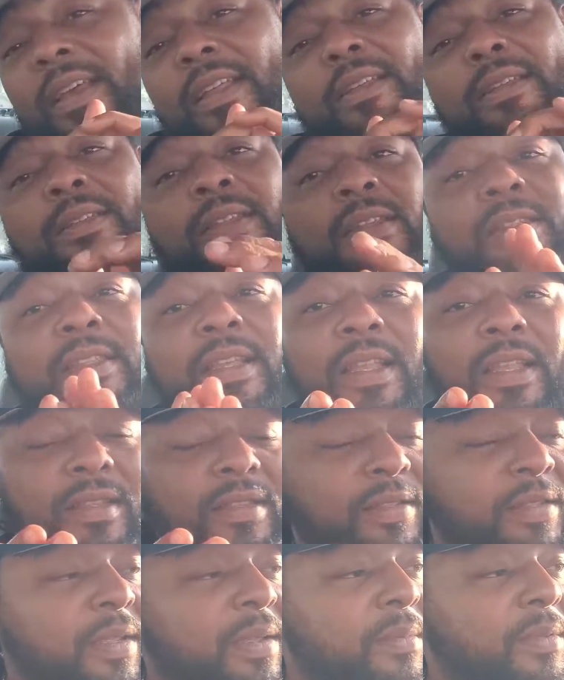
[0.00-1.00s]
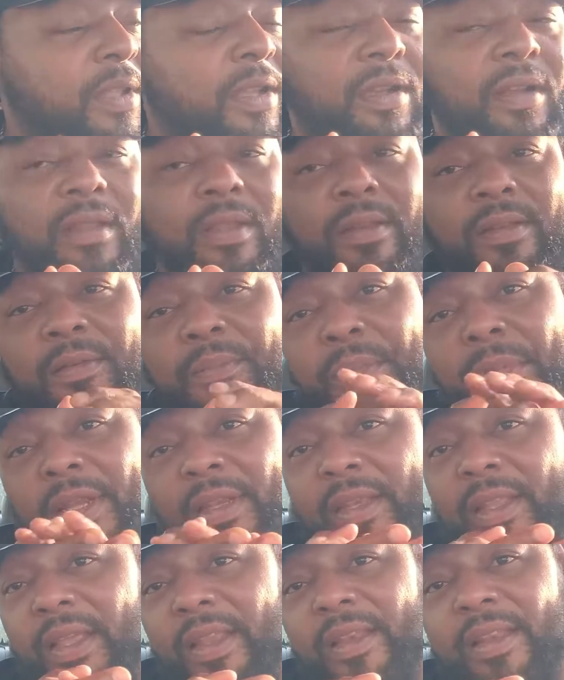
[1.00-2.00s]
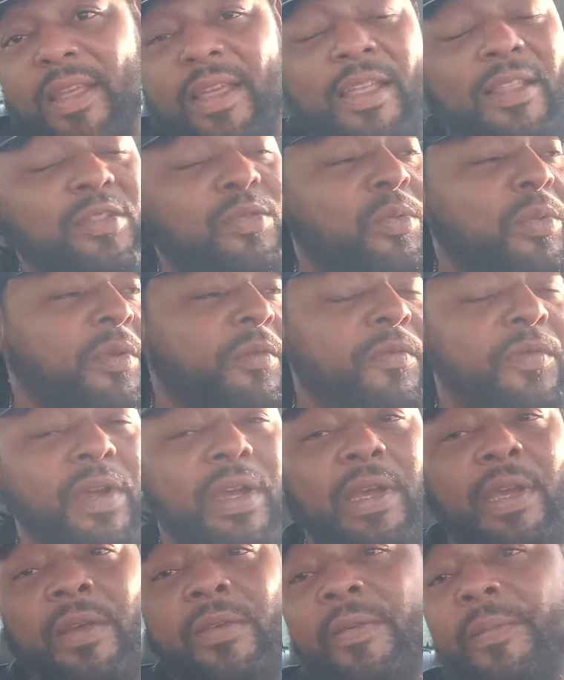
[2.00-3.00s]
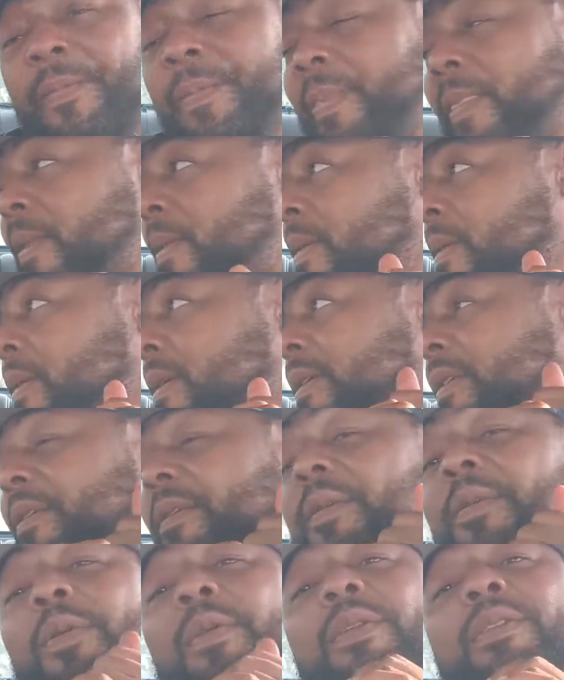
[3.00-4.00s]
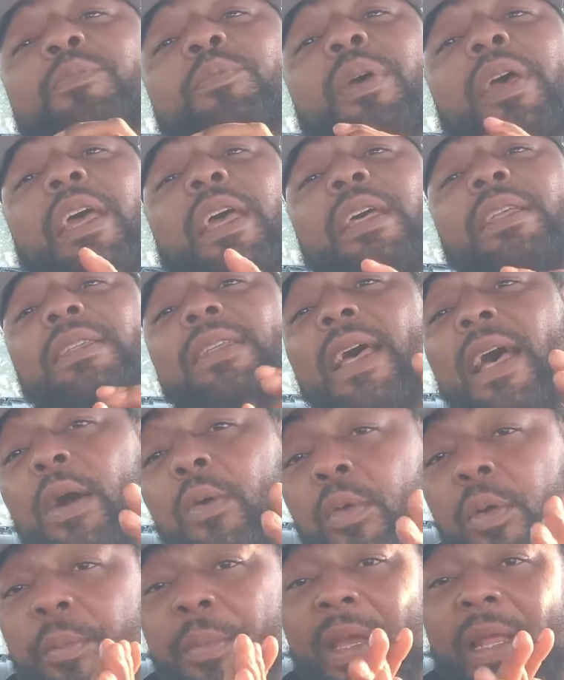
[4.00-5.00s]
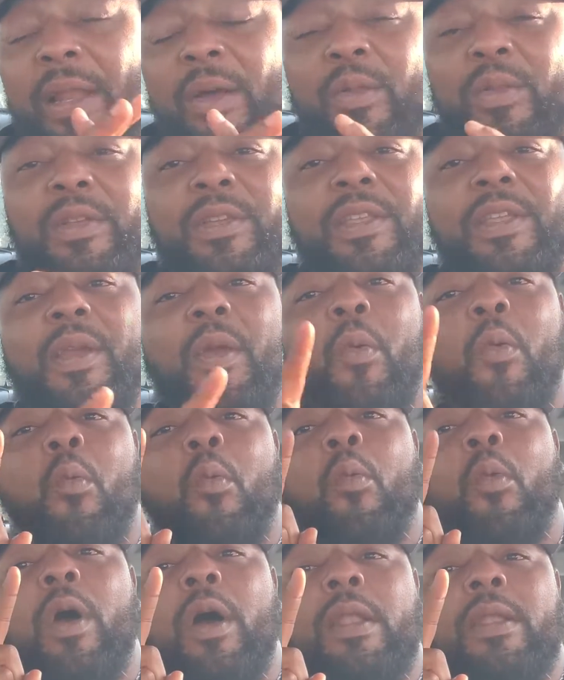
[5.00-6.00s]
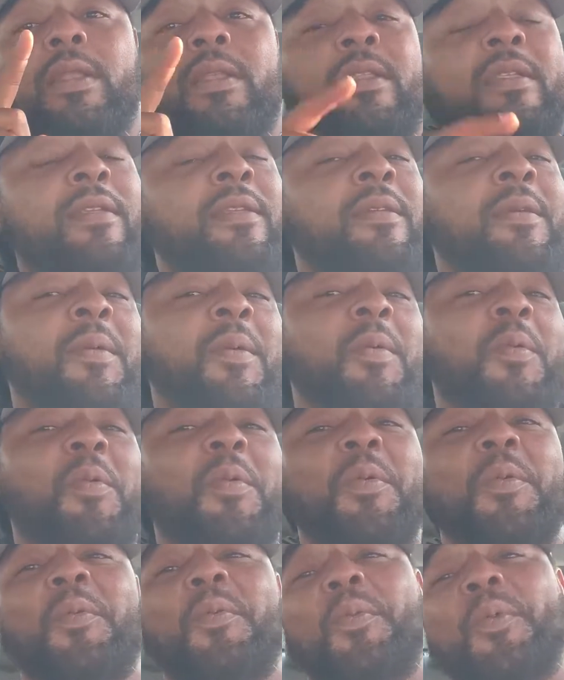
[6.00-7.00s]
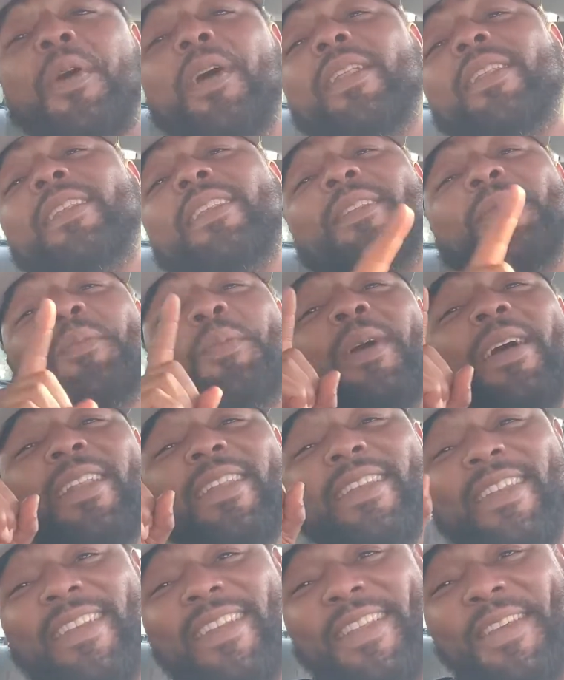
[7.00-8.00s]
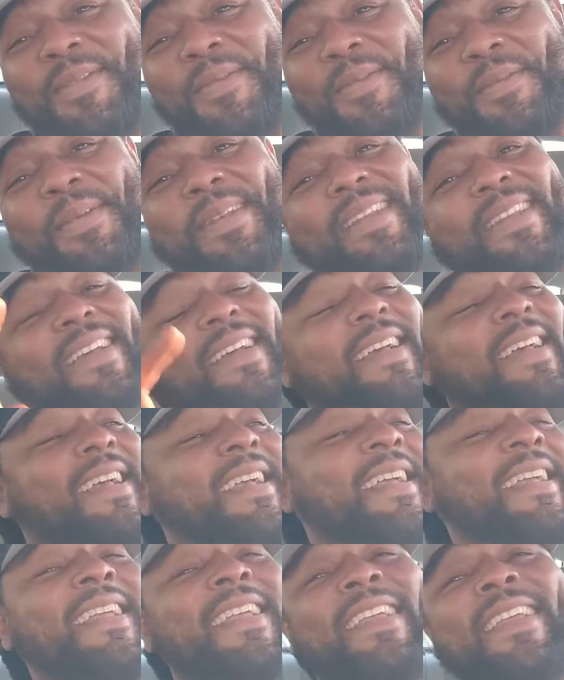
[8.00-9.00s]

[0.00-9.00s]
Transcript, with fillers: Got a $6 tip, luckily, to make that $9.25. You know, in this past hour, man, I only did one delivery, dog,